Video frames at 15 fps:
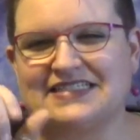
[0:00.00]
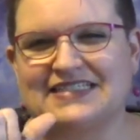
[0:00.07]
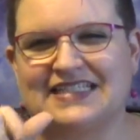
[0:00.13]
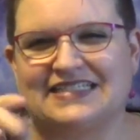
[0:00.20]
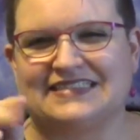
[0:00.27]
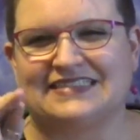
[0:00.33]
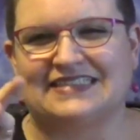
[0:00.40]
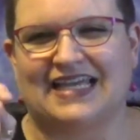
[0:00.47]
I'm
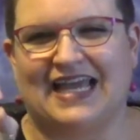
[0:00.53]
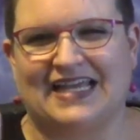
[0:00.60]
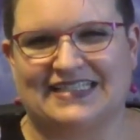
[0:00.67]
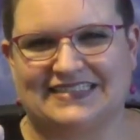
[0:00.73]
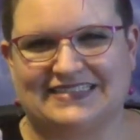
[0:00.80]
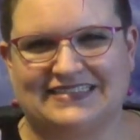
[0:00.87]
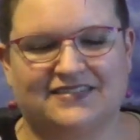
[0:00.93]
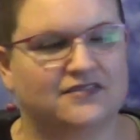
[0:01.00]
going to let you go
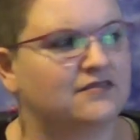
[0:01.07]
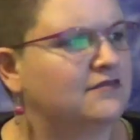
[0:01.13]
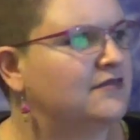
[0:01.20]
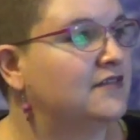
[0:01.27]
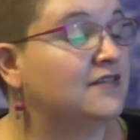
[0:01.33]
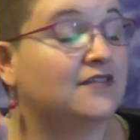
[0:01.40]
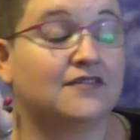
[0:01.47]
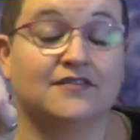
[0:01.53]
ahead
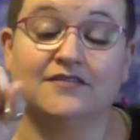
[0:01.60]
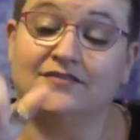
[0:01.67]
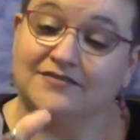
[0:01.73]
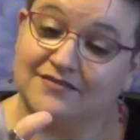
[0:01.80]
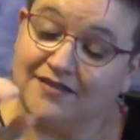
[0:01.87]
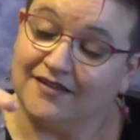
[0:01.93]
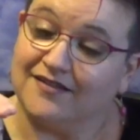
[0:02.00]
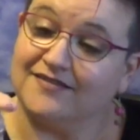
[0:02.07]
and
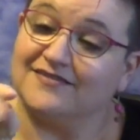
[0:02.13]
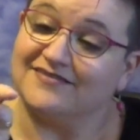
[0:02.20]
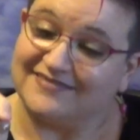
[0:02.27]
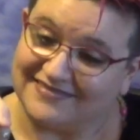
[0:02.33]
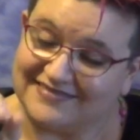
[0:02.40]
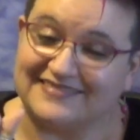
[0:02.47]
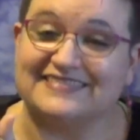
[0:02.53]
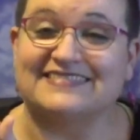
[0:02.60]
read about
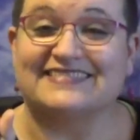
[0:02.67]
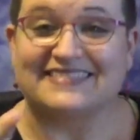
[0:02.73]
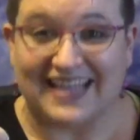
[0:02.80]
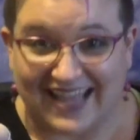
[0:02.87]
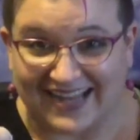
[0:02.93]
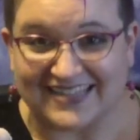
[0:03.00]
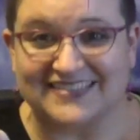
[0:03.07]
syntax